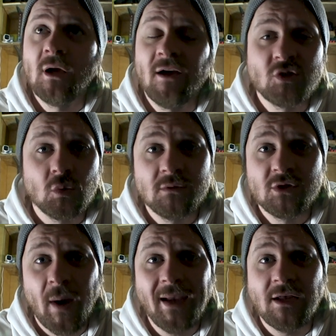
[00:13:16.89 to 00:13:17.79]
I've sold
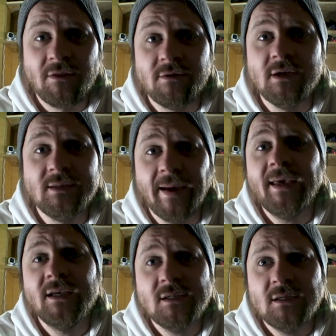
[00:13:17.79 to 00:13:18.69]
23
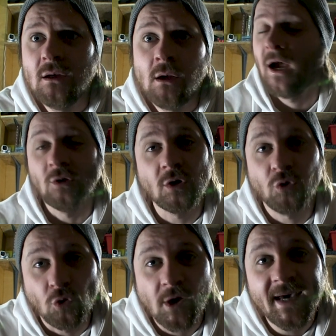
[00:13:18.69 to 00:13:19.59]
tickets. I know I
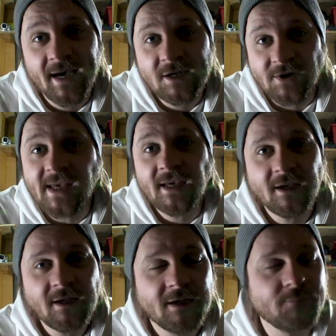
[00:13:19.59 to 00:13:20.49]
don't look it, right?
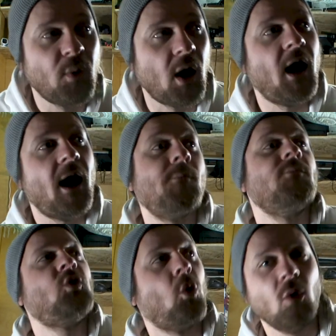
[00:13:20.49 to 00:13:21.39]
But
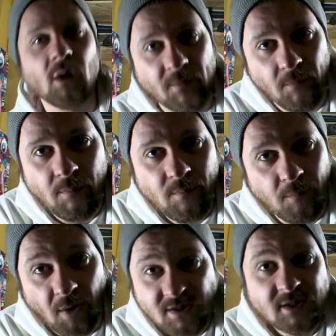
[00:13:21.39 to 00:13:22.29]
I'm totally
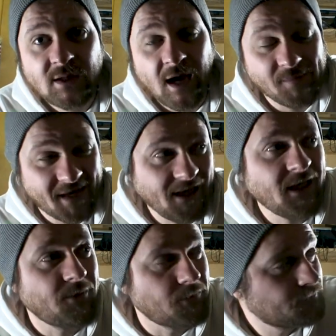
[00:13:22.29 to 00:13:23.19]
buzzing. I'm
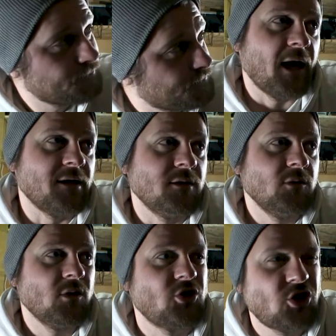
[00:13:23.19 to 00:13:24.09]
kind of
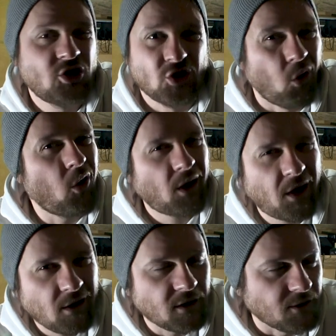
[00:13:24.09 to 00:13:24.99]
not in shock,
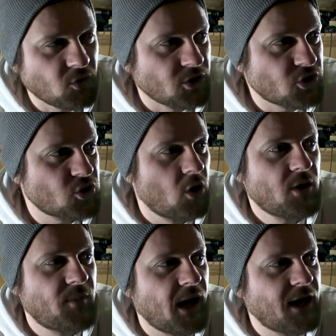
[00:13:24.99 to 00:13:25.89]

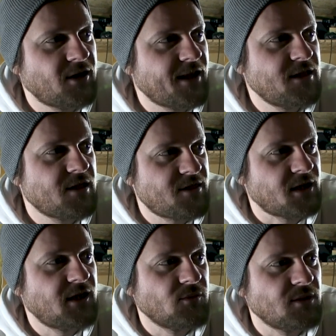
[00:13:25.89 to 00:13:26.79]
but I didn't
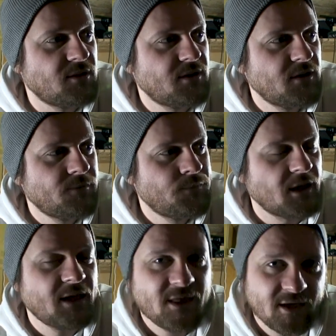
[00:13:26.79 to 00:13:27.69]
think it
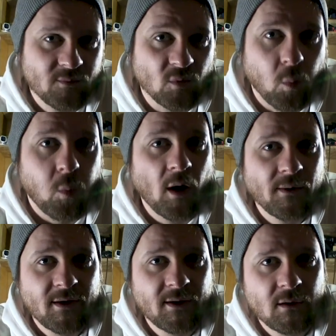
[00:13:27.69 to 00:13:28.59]
would
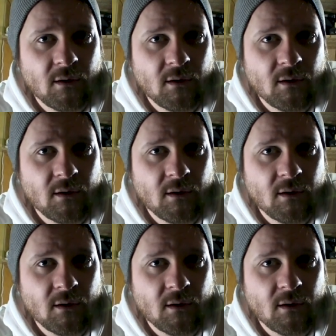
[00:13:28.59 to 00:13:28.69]
work.